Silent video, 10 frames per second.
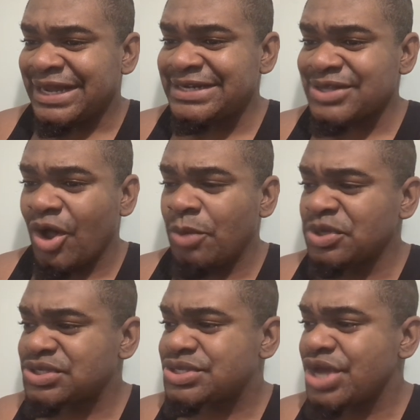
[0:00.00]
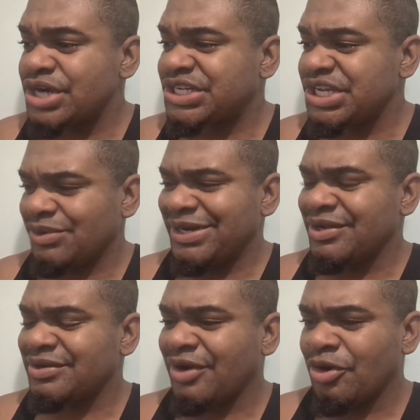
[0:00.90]
That is almost thirty. Well,
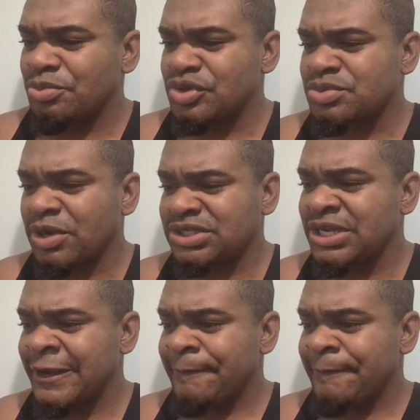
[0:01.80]
not almost, but